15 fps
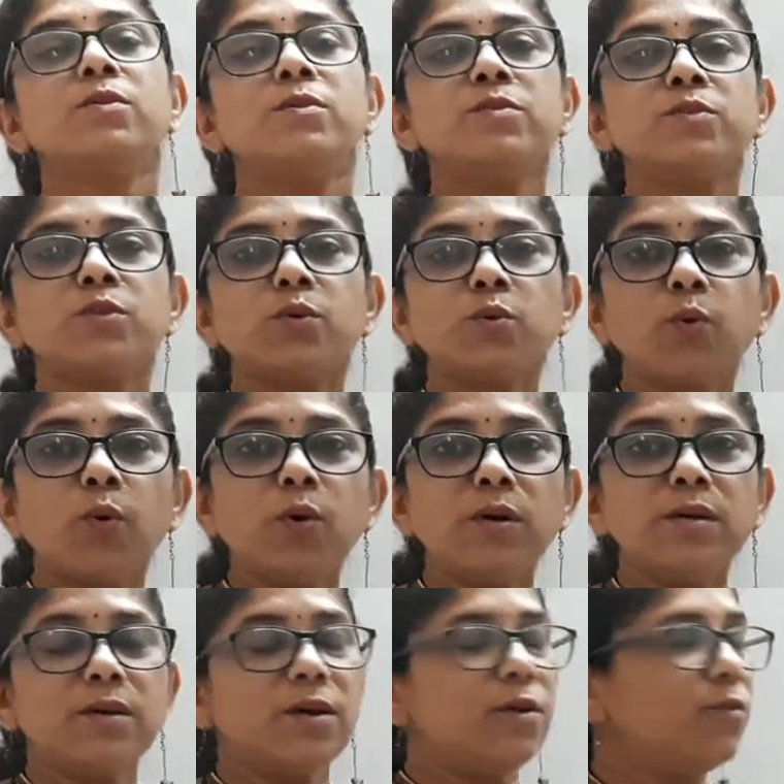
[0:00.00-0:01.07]
So
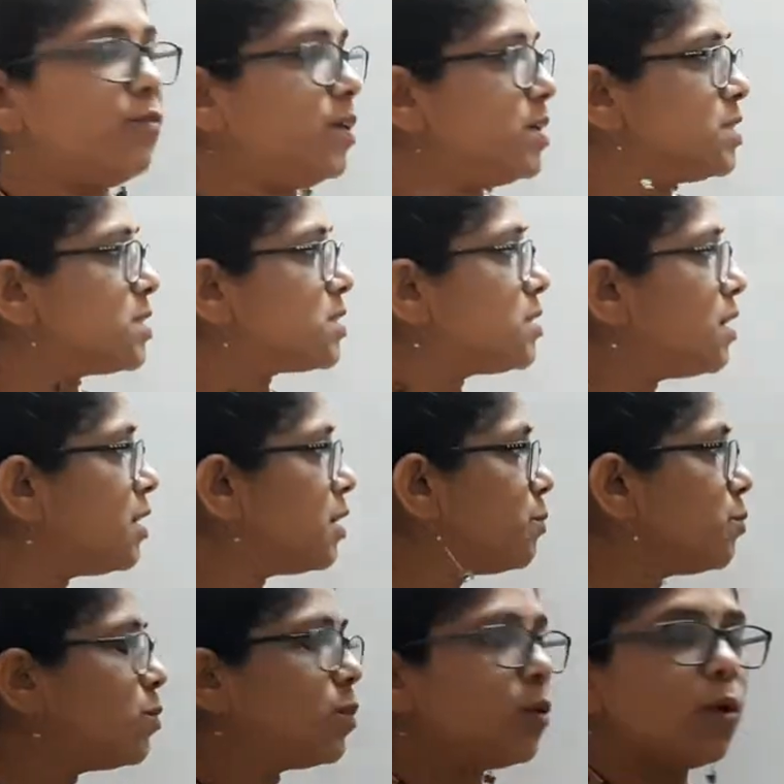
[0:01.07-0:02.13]
don't waste
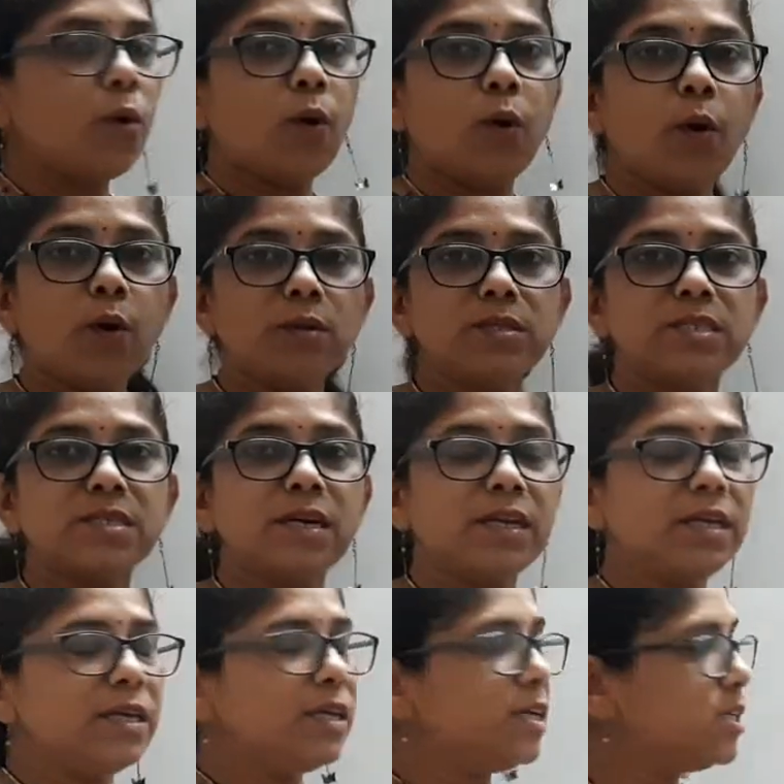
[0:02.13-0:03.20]
time on
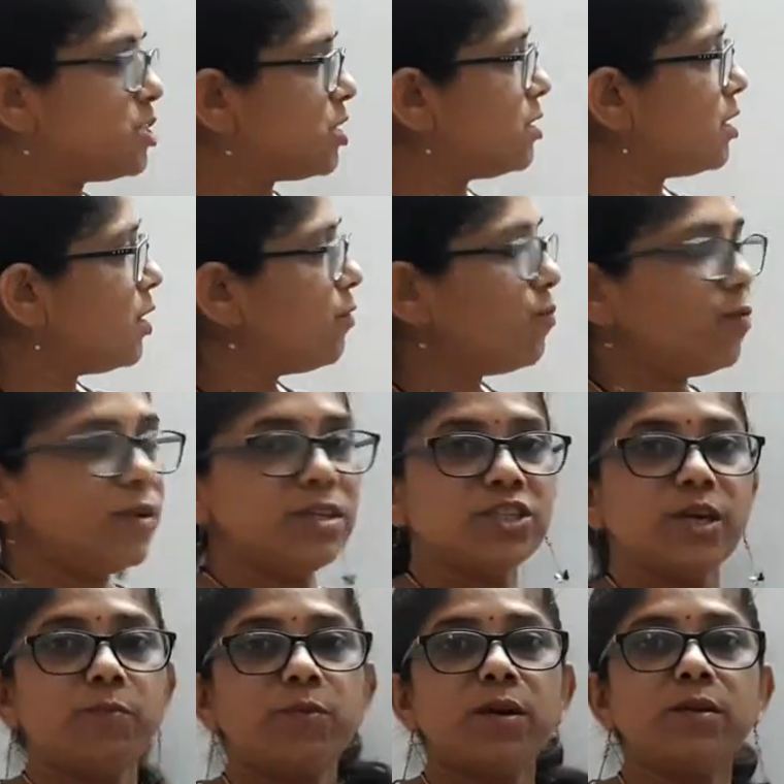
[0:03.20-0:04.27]
studying each and every
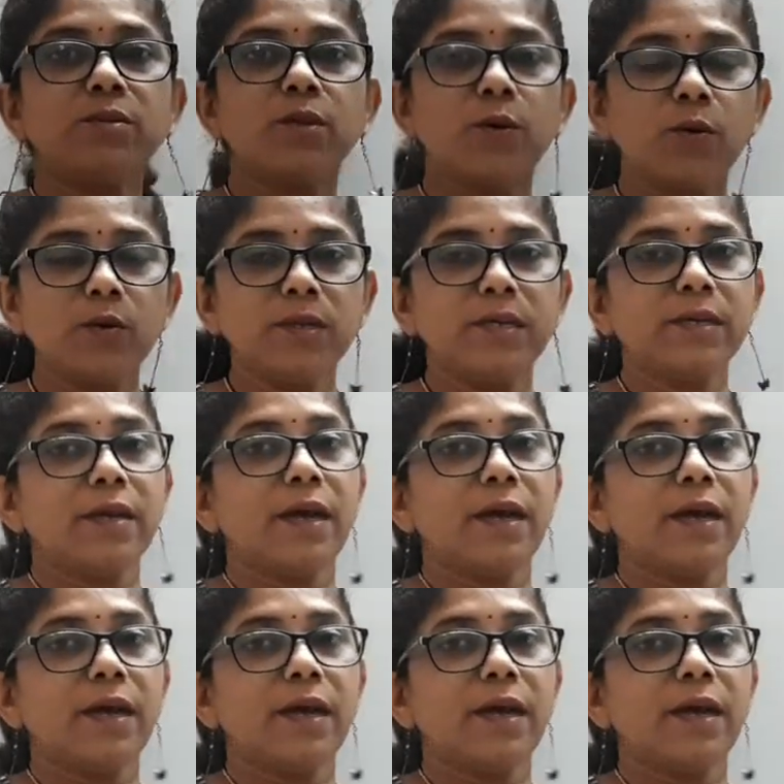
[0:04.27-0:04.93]
chapter thoroughly